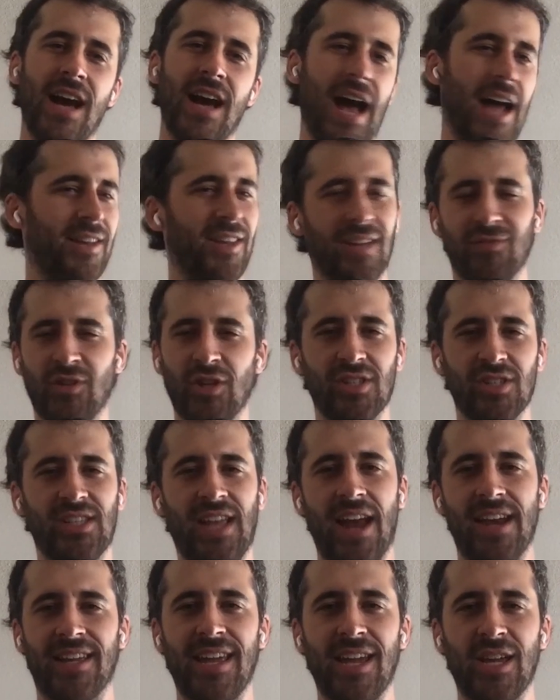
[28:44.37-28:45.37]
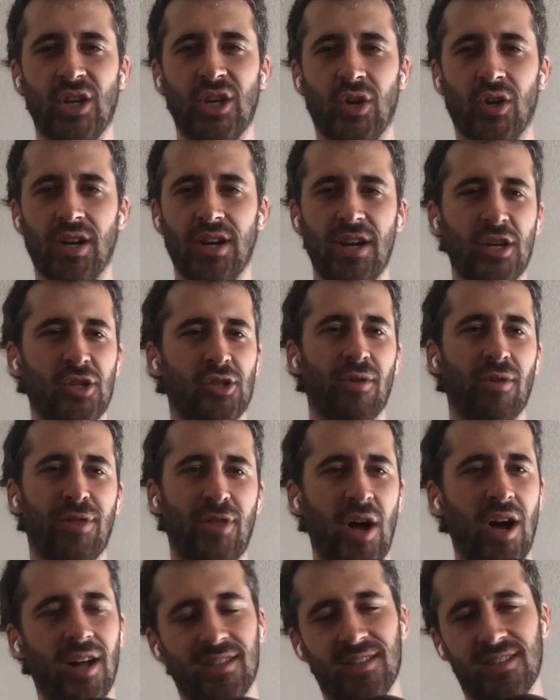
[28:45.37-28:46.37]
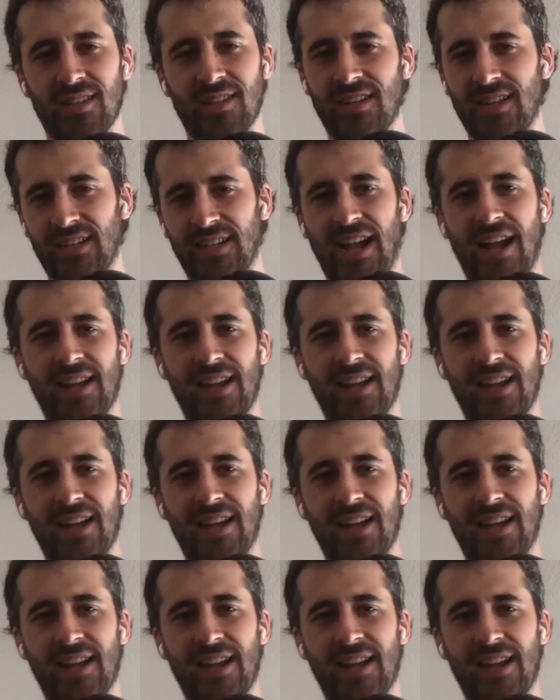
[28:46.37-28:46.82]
I'd love to just kind of get your initial thoughts and